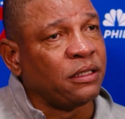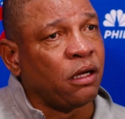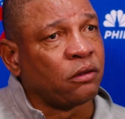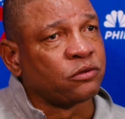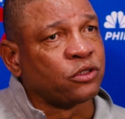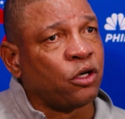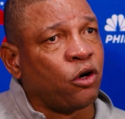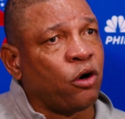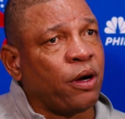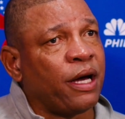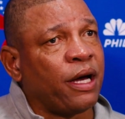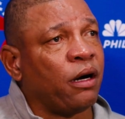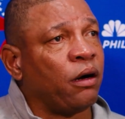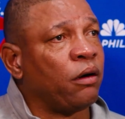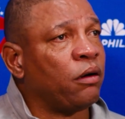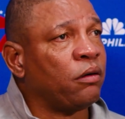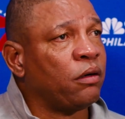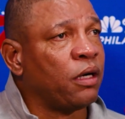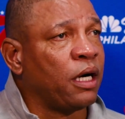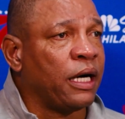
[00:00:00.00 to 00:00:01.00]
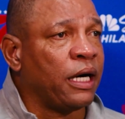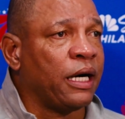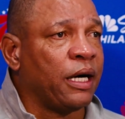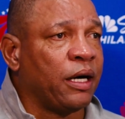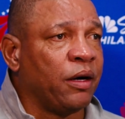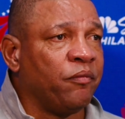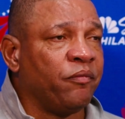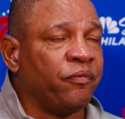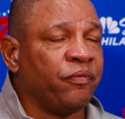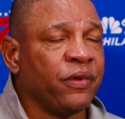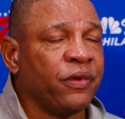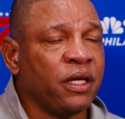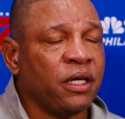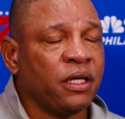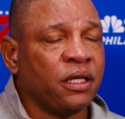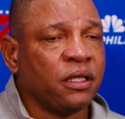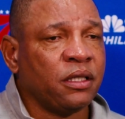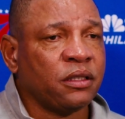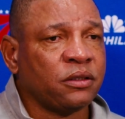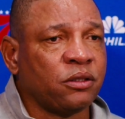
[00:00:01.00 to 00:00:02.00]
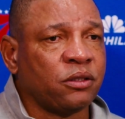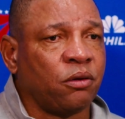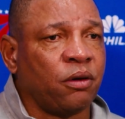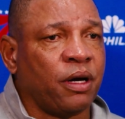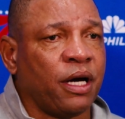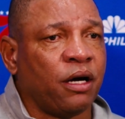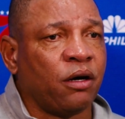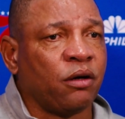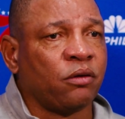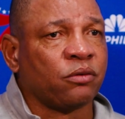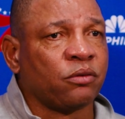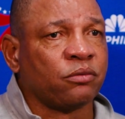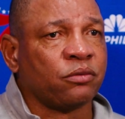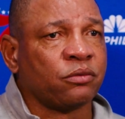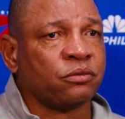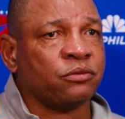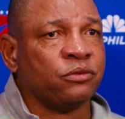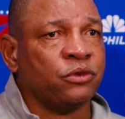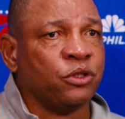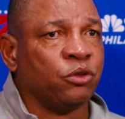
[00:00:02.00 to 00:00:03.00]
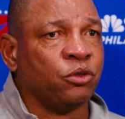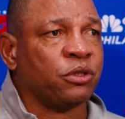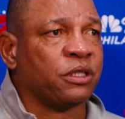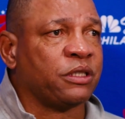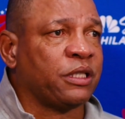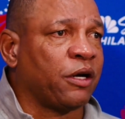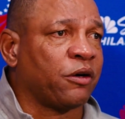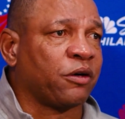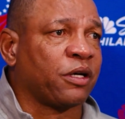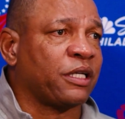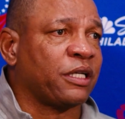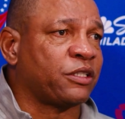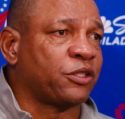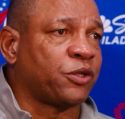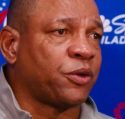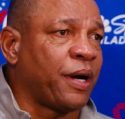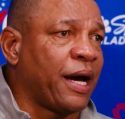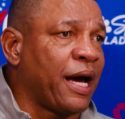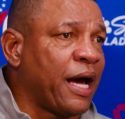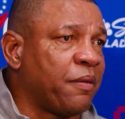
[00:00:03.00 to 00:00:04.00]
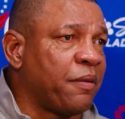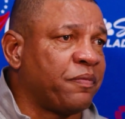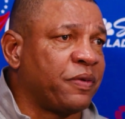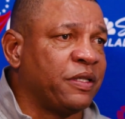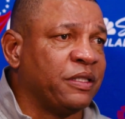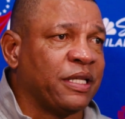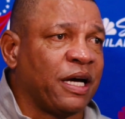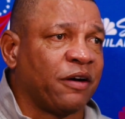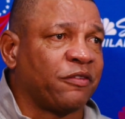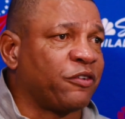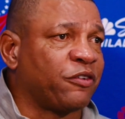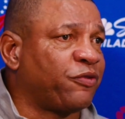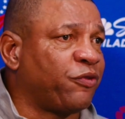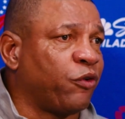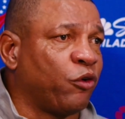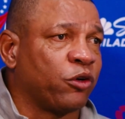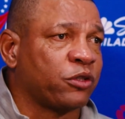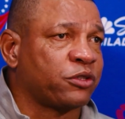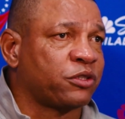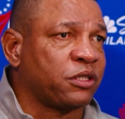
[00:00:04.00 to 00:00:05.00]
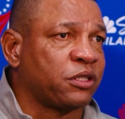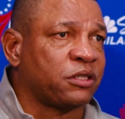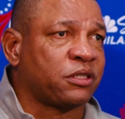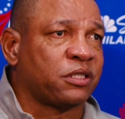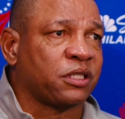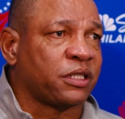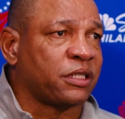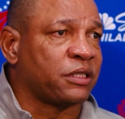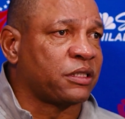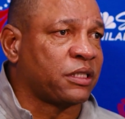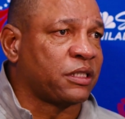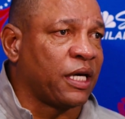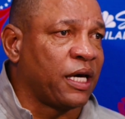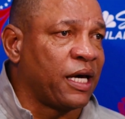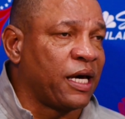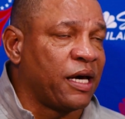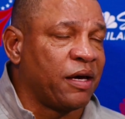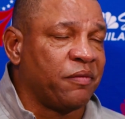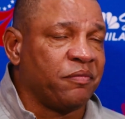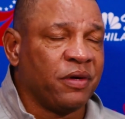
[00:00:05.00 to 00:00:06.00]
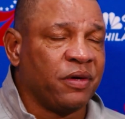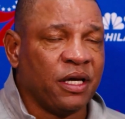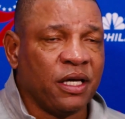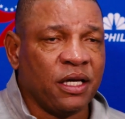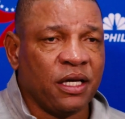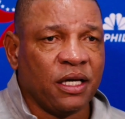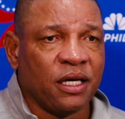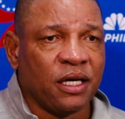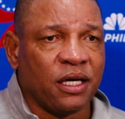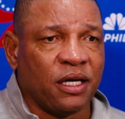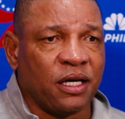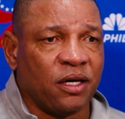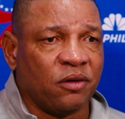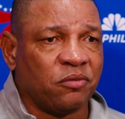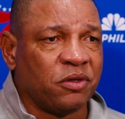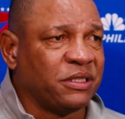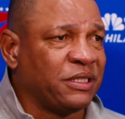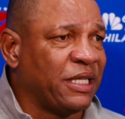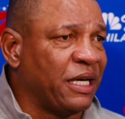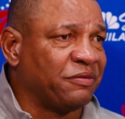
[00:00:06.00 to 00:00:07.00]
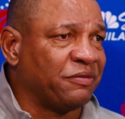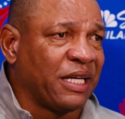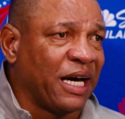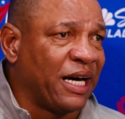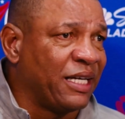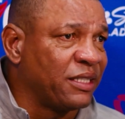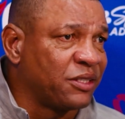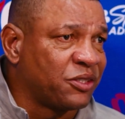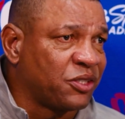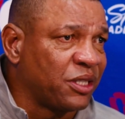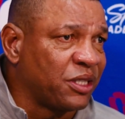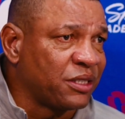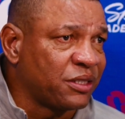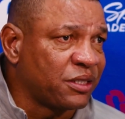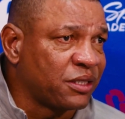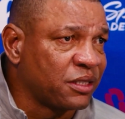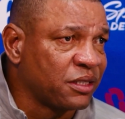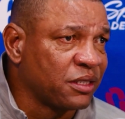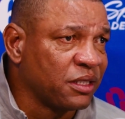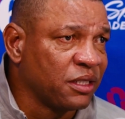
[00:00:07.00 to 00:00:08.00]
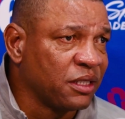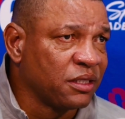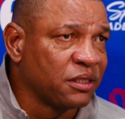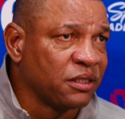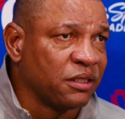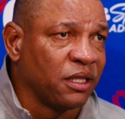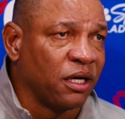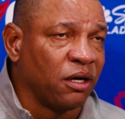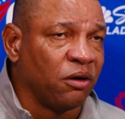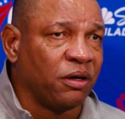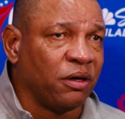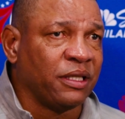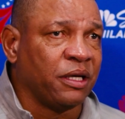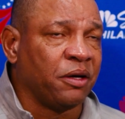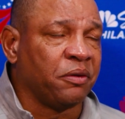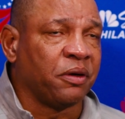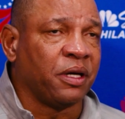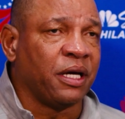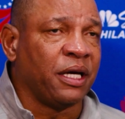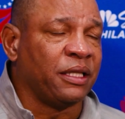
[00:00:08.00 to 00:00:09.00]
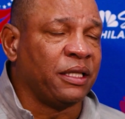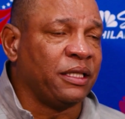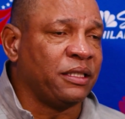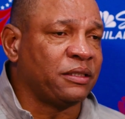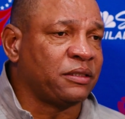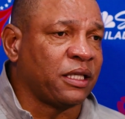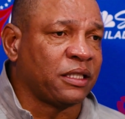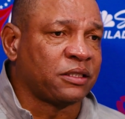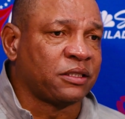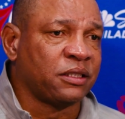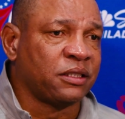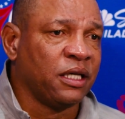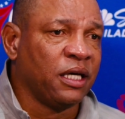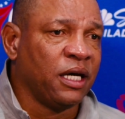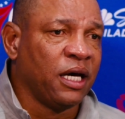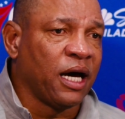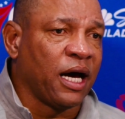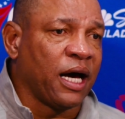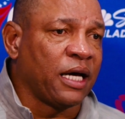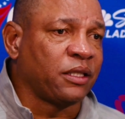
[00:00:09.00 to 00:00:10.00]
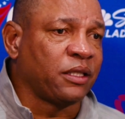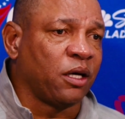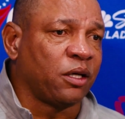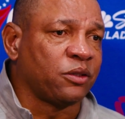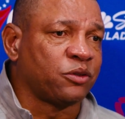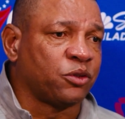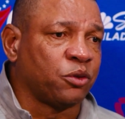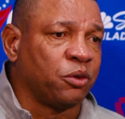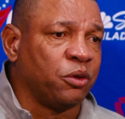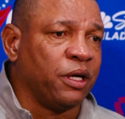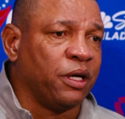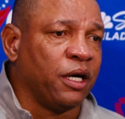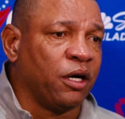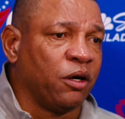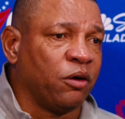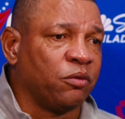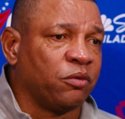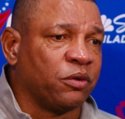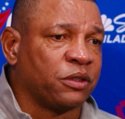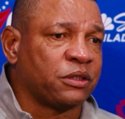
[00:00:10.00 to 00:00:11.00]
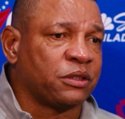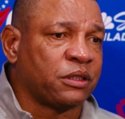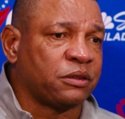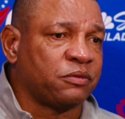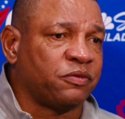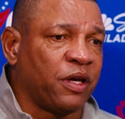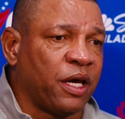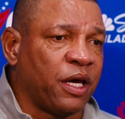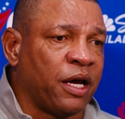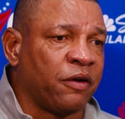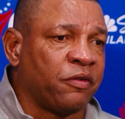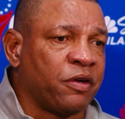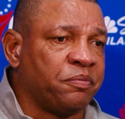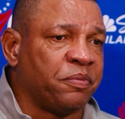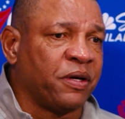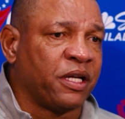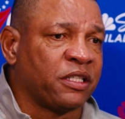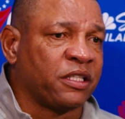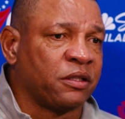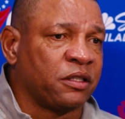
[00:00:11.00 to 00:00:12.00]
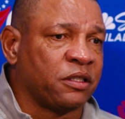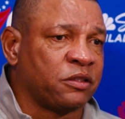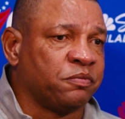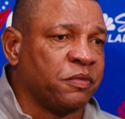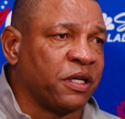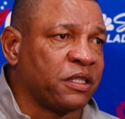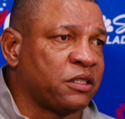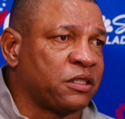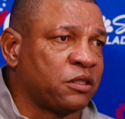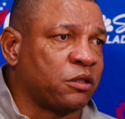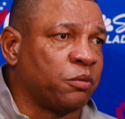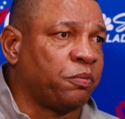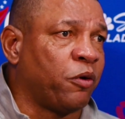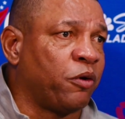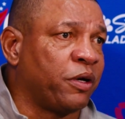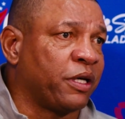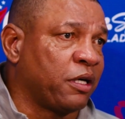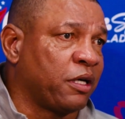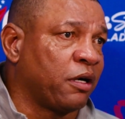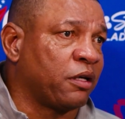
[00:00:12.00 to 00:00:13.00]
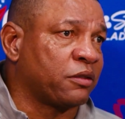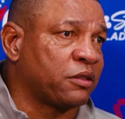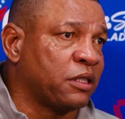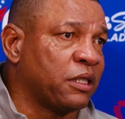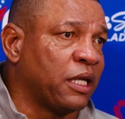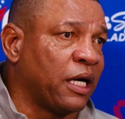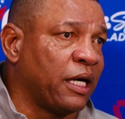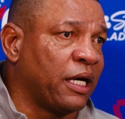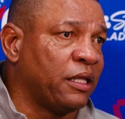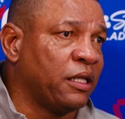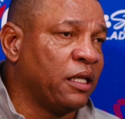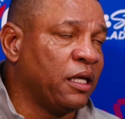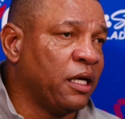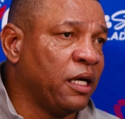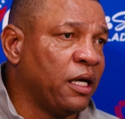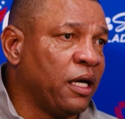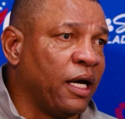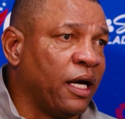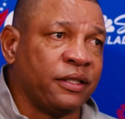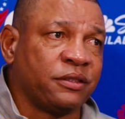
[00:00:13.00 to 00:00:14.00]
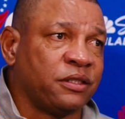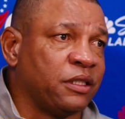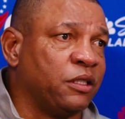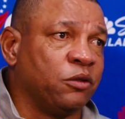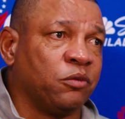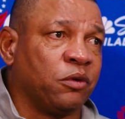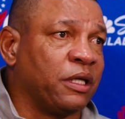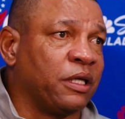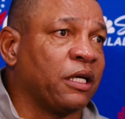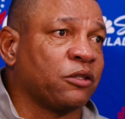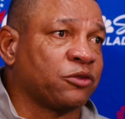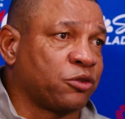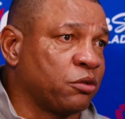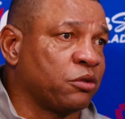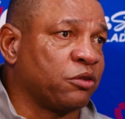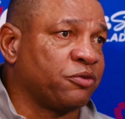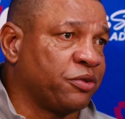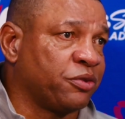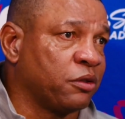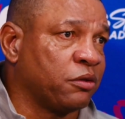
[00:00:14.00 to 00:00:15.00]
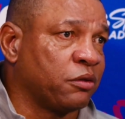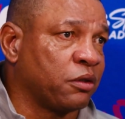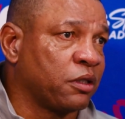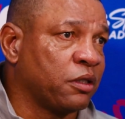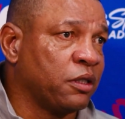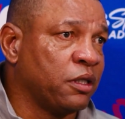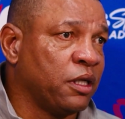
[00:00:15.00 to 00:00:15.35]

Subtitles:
You know, Joel. Joel knew that they were going to trap. He never forced it, took his time. What did he have, 9 assists? You know, and I thought Joel was every bit as much as the point guard tonight as anyone else on the floor.